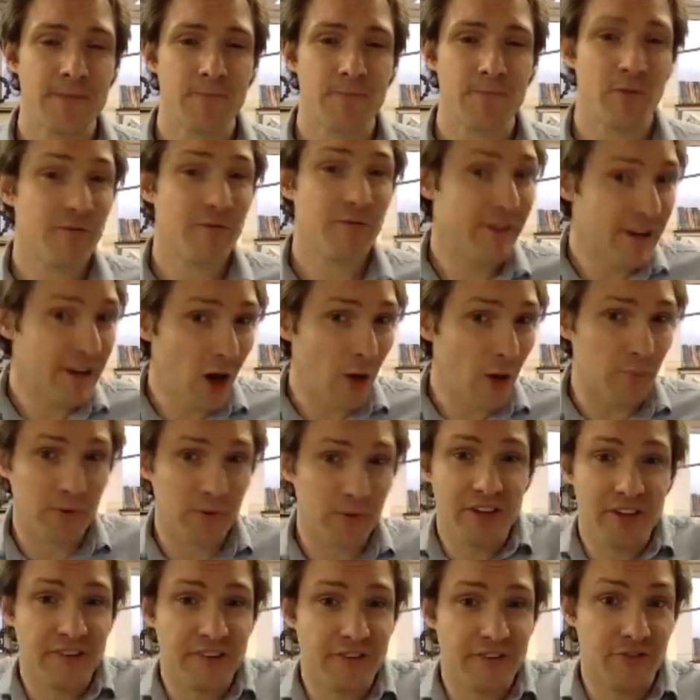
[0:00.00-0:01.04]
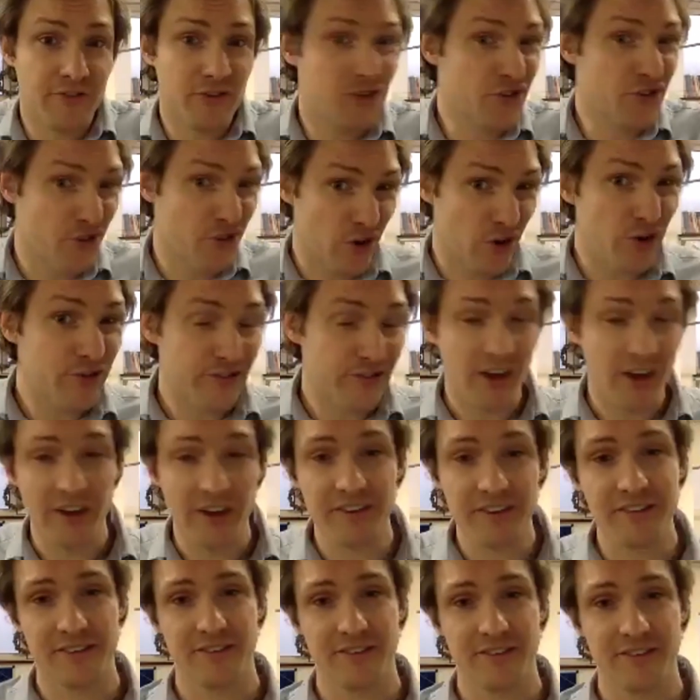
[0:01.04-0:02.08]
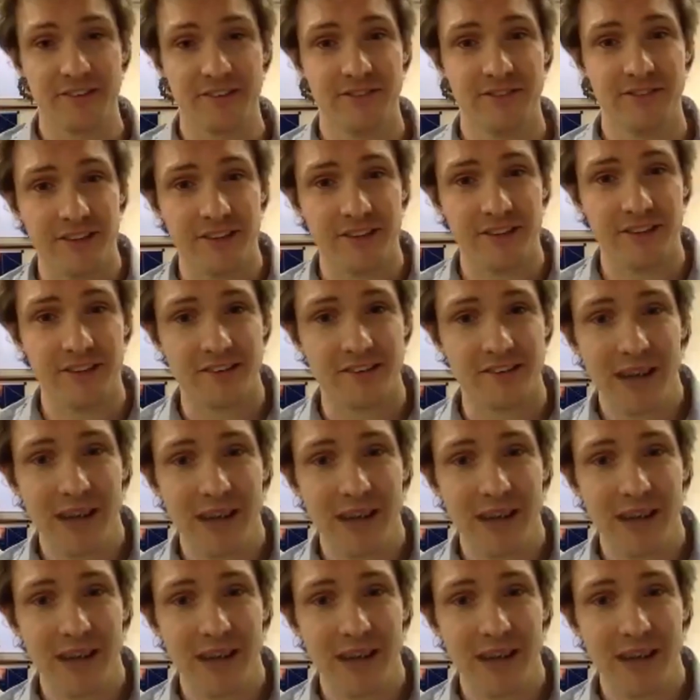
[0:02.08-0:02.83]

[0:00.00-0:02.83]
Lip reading: We're fed up because truth does matter.